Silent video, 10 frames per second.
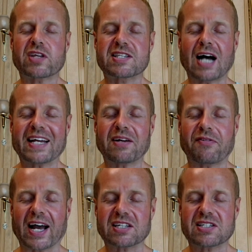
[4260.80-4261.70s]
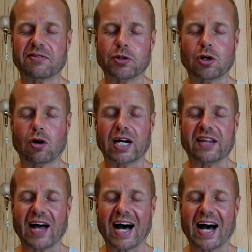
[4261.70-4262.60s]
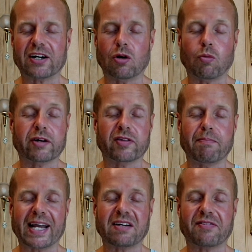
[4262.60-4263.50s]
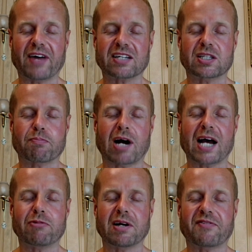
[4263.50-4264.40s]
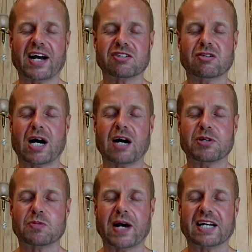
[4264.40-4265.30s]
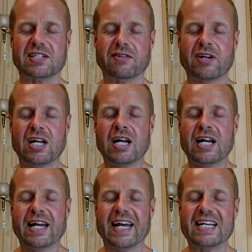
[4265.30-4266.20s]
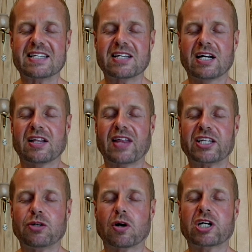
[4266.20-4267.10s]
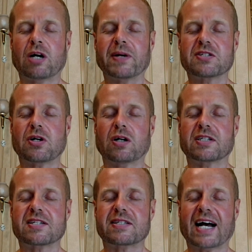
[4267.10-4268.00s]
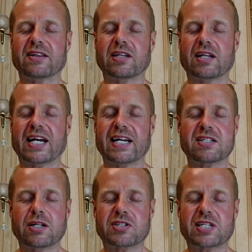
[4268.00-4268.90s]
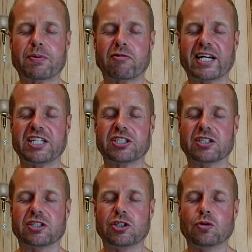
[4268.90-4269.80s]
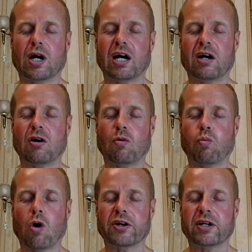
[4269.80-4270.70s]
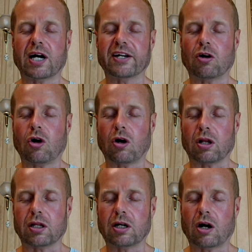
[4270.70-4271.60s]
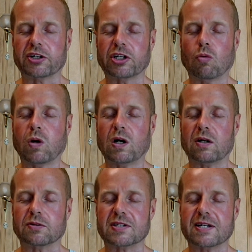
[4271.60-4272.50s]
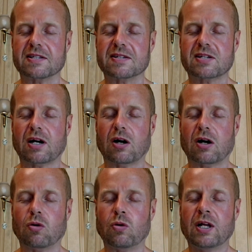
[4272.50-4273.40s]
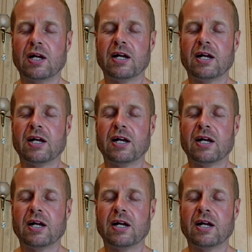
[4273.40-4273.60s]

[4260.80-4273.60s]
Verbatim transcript: of the side effects, if you call it that, or one of the main effects, the primary effects from our perspective, is that you are coming to understand that there is no separation. You are one and all on your world. And so,